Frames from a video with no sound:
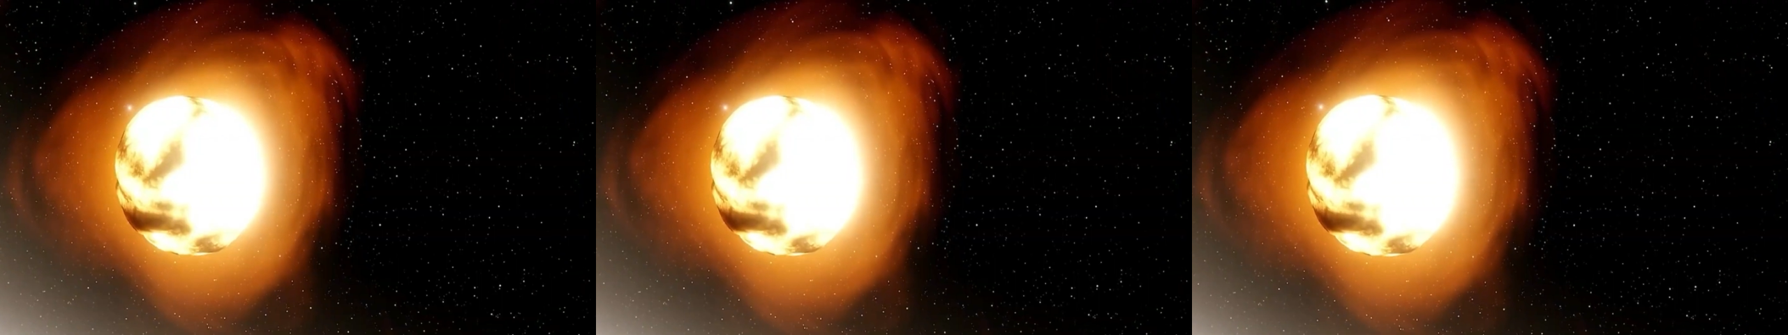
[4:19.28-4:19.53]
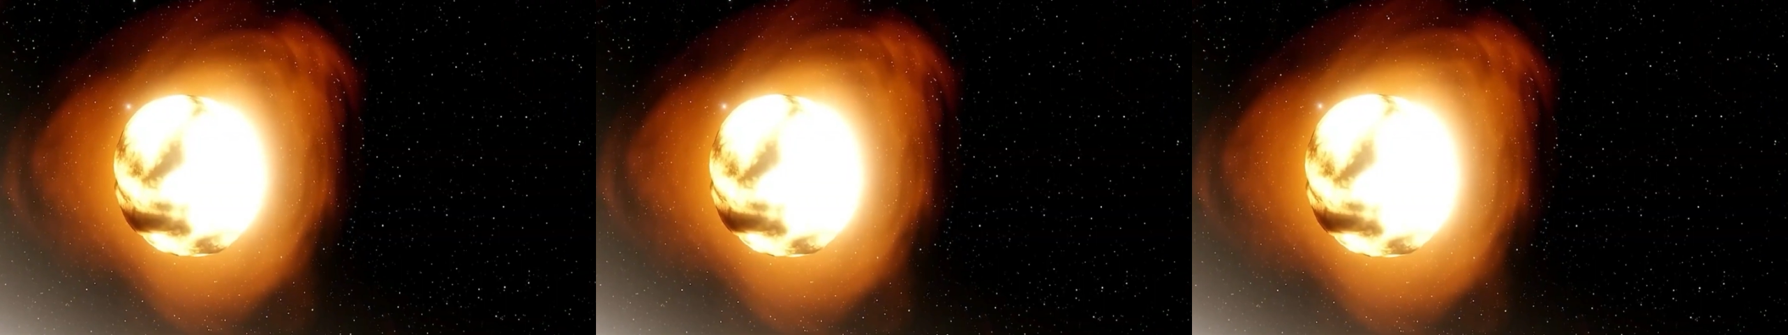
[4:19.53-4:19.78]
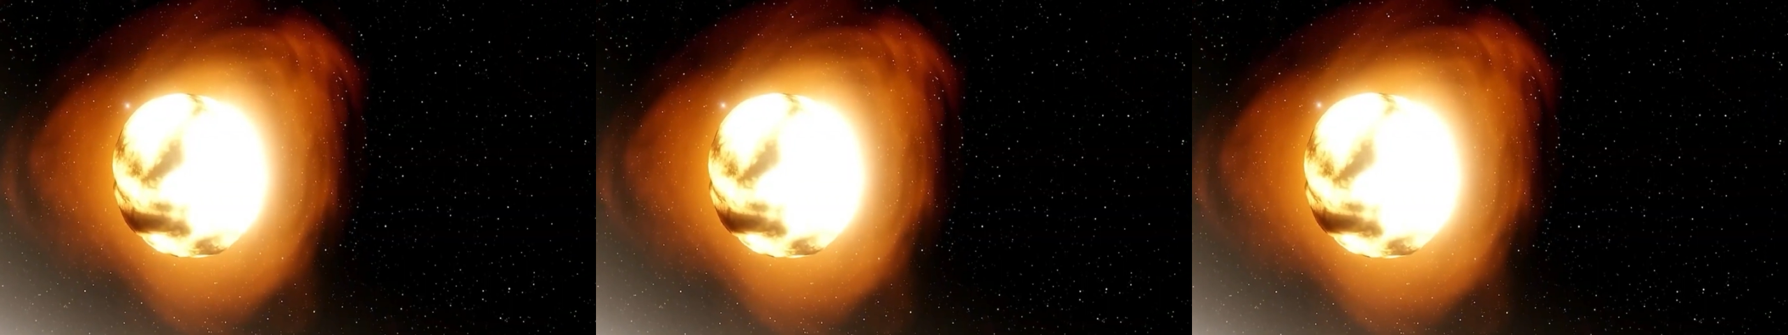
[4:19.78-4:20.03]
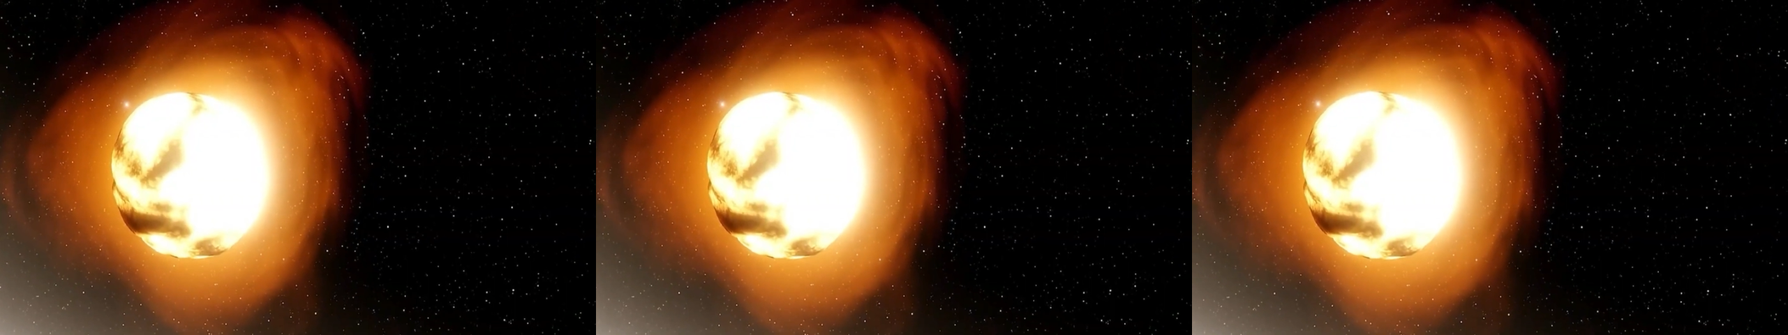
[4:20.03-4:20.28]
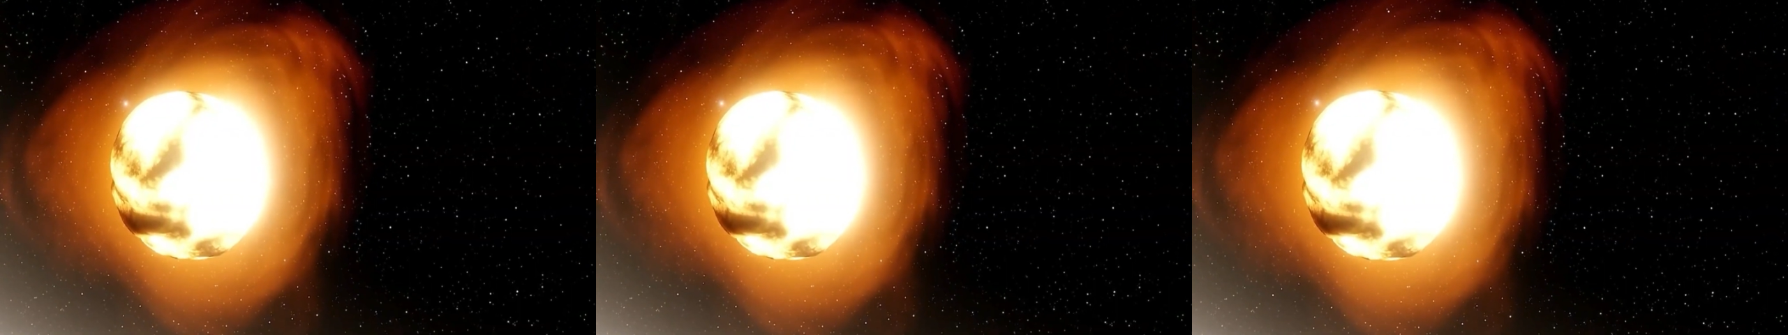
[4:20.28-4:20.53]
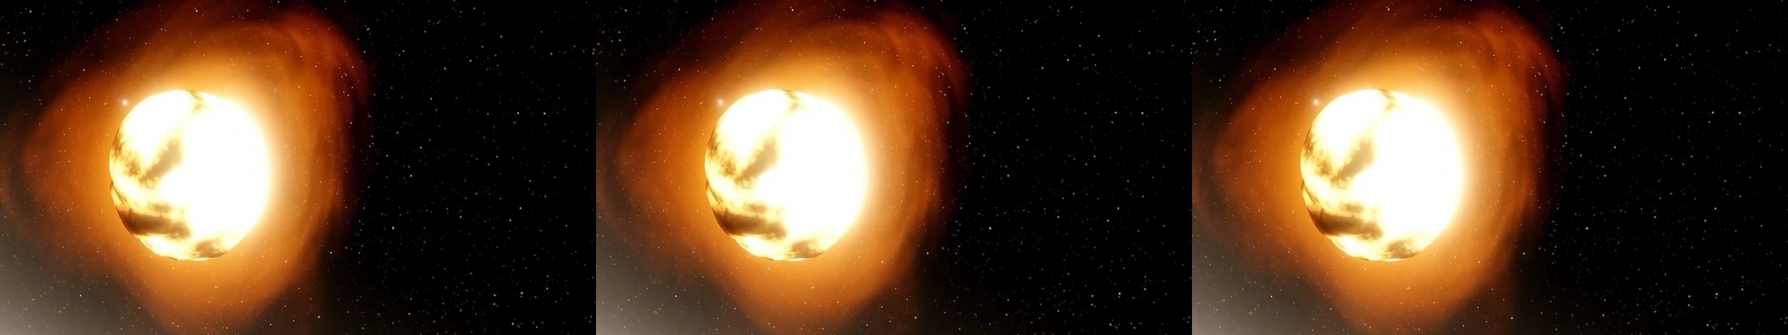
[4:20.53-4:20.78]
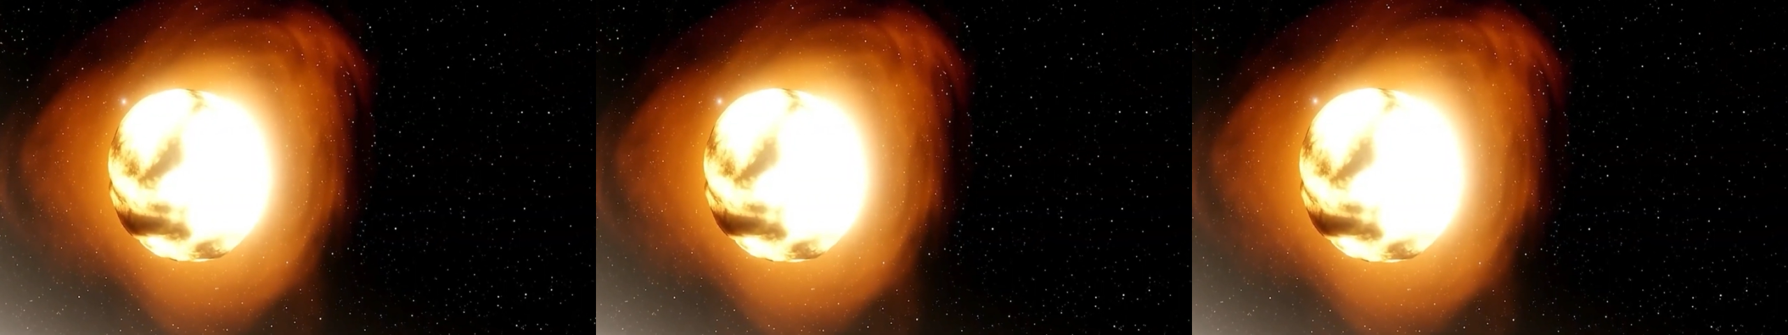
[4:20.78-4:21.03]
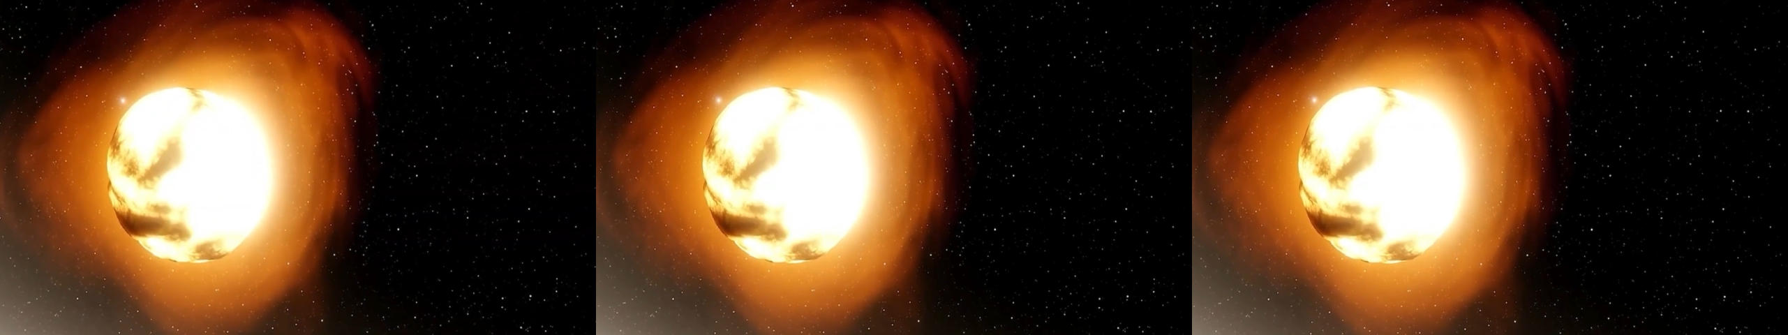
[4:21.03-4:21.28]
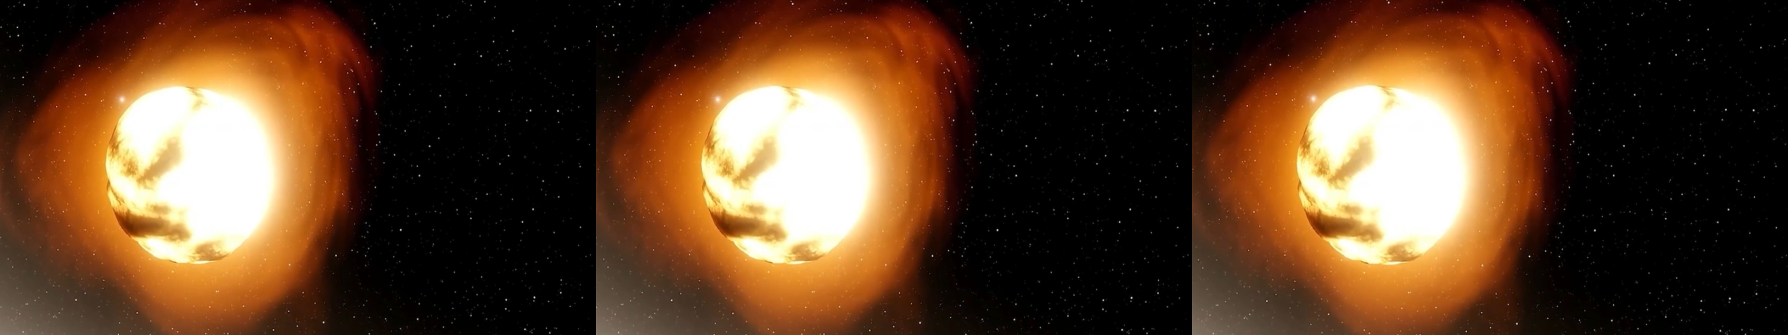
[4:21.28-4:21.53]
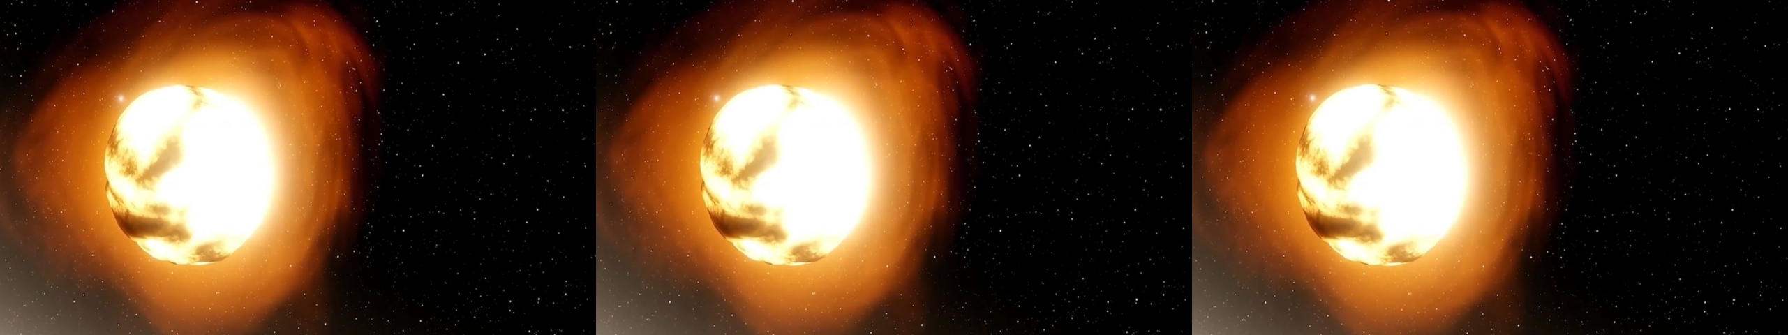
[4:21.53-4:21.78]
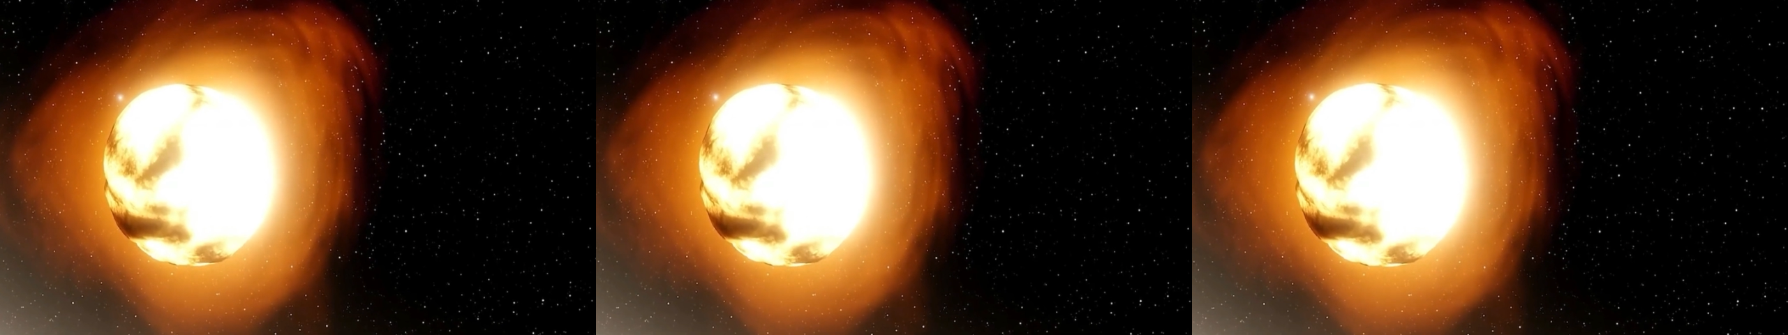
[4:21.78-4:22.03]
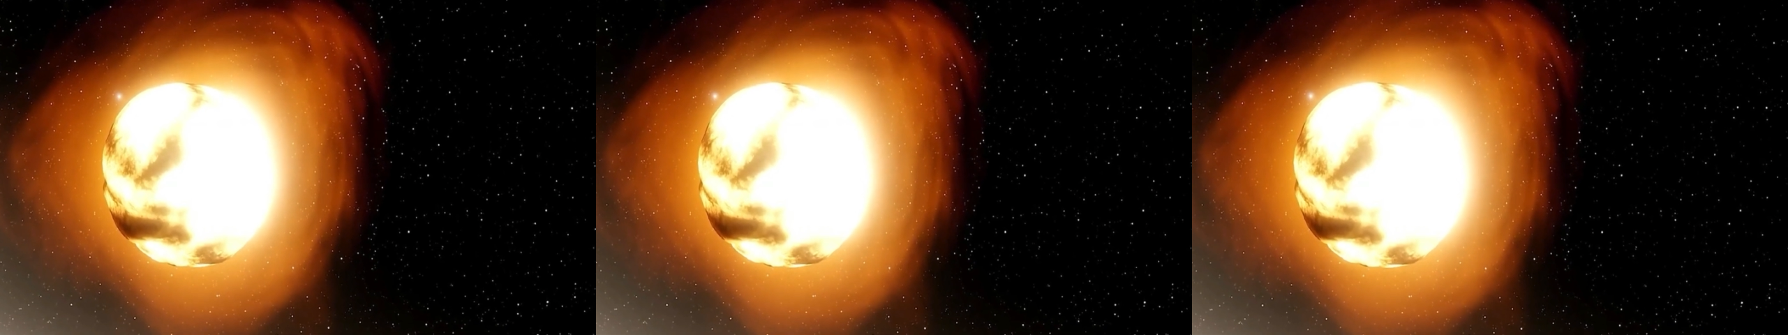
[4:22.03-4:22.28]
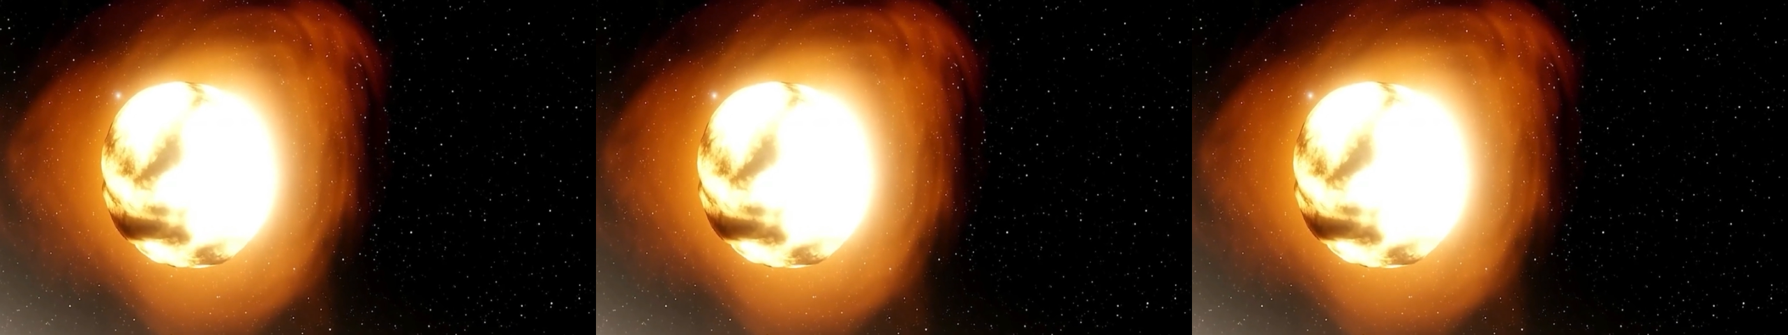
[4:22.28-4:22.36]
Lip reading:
(no speaker visible)